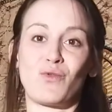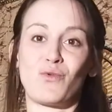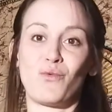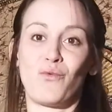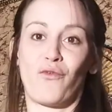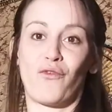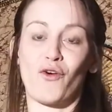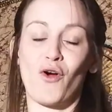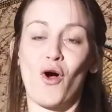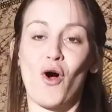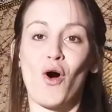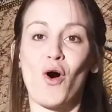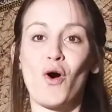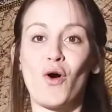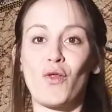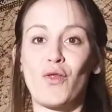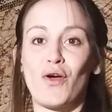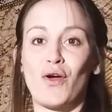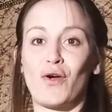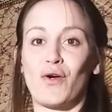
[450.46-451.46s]
for
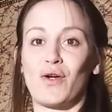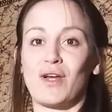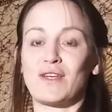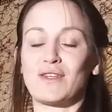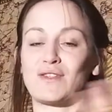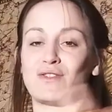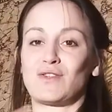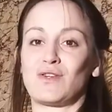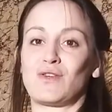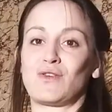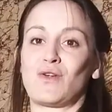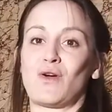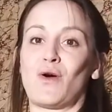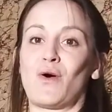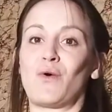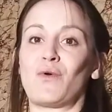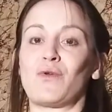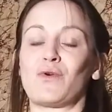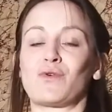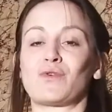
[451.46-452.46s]
all there is to
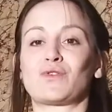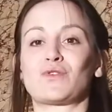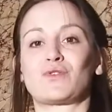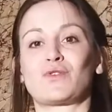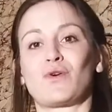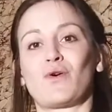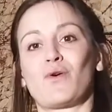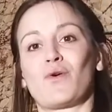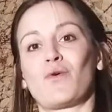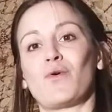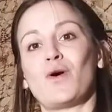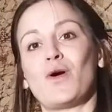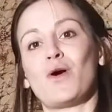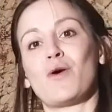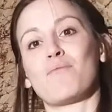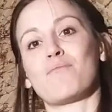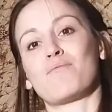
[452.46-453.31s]
know, there is so